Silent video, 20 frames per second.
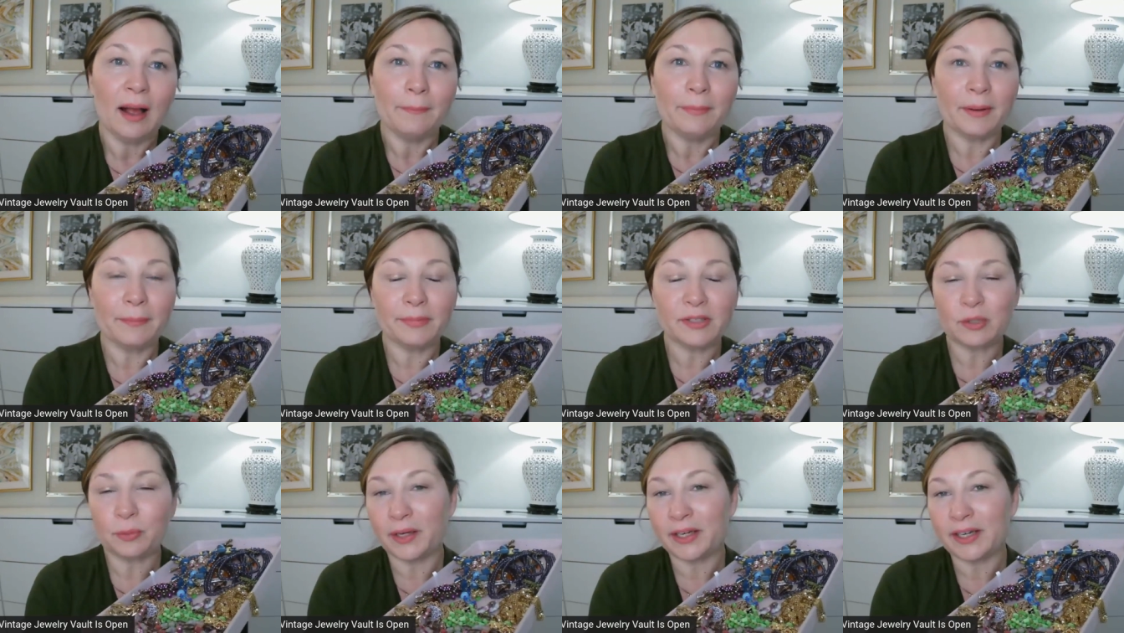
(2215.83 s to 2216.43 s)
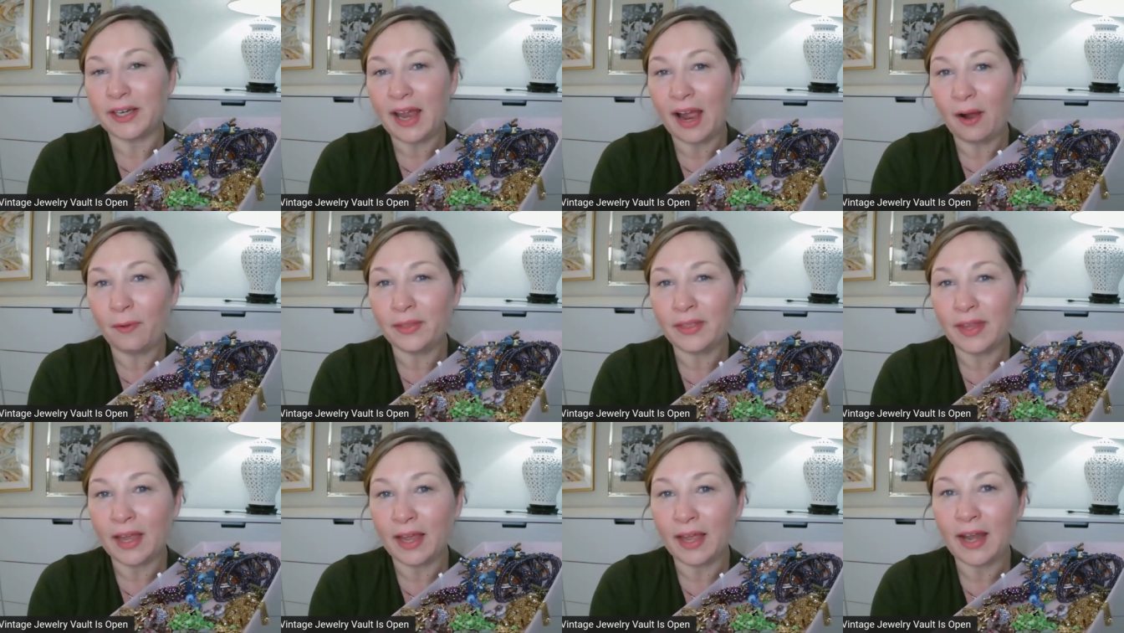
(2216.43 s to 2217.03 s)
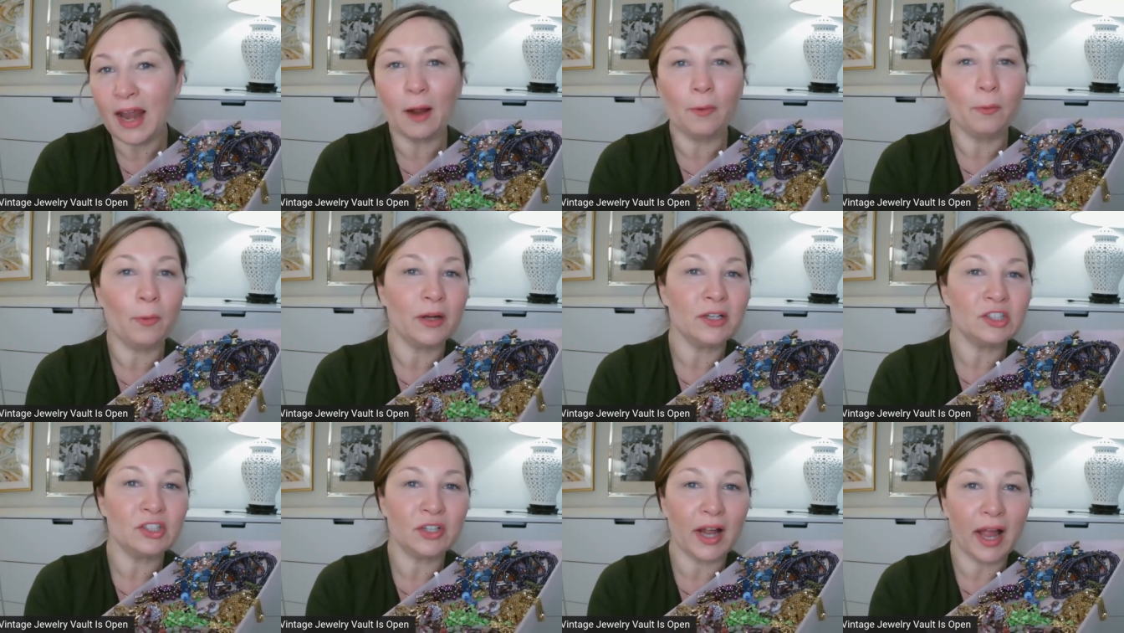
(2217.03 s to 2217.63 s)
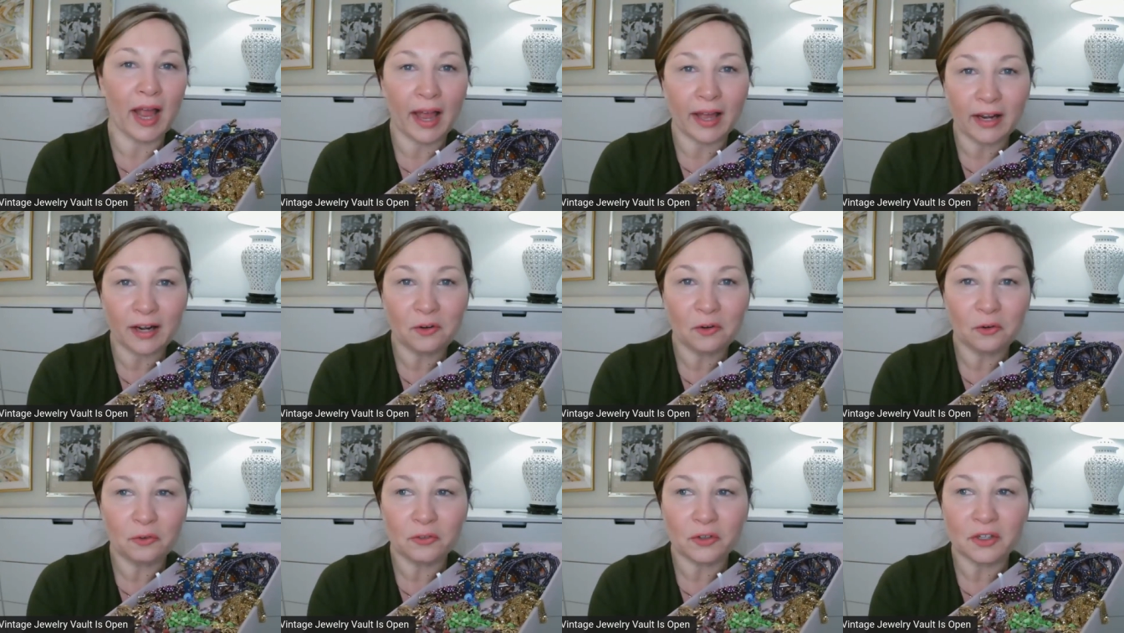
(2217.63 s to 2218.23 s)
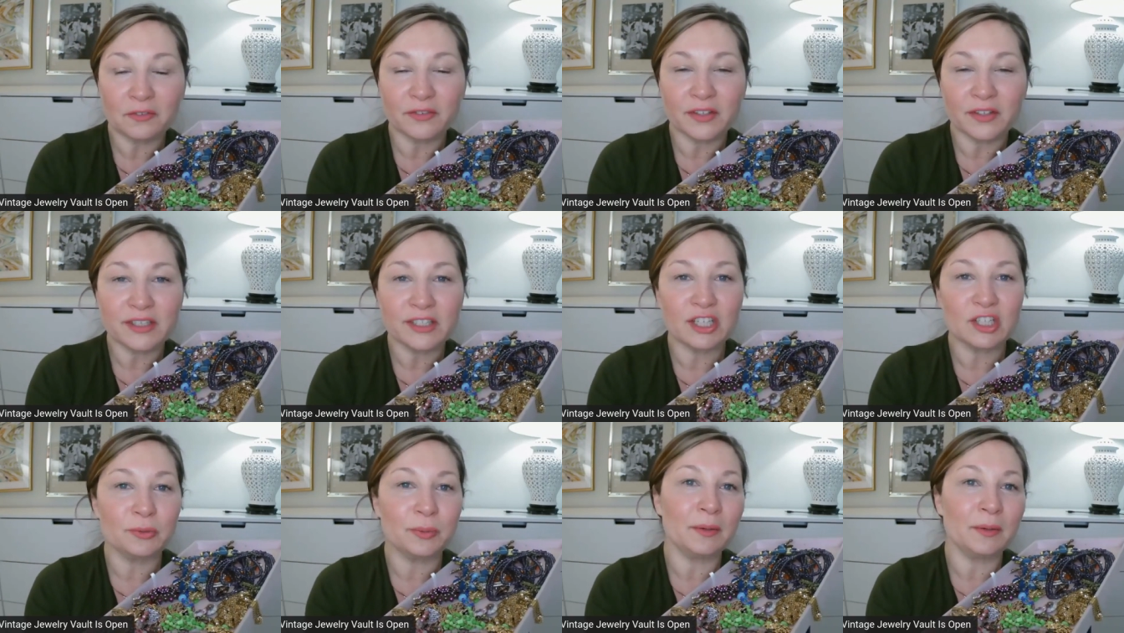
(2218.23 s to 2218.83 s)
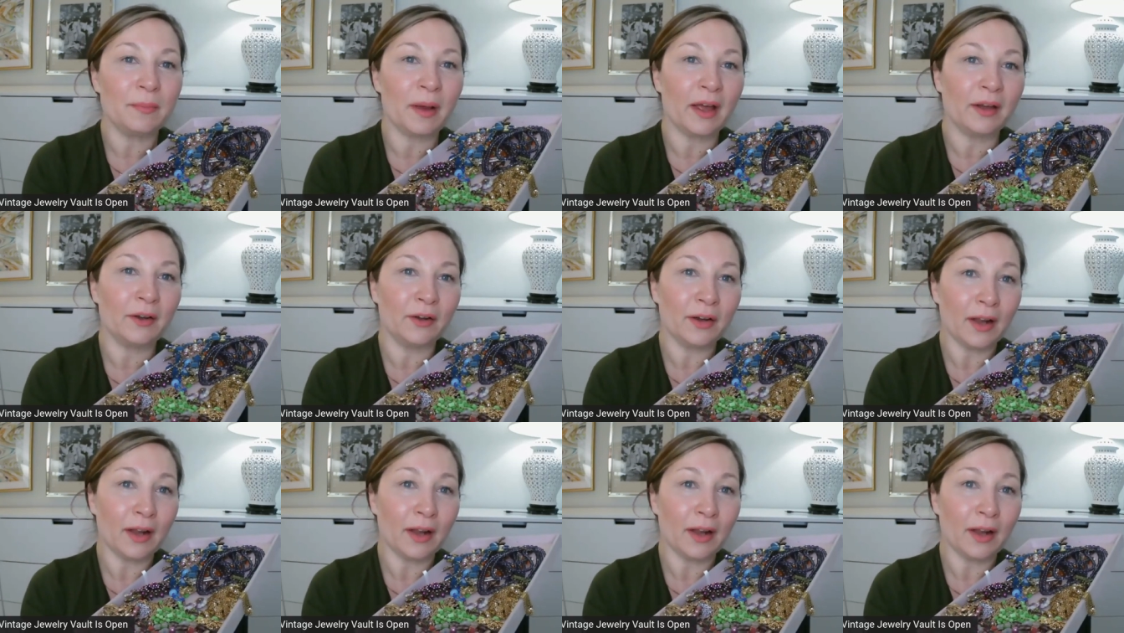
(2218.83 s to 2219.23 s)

But between now and then, I want you to head on over to Vintage Meet Modern.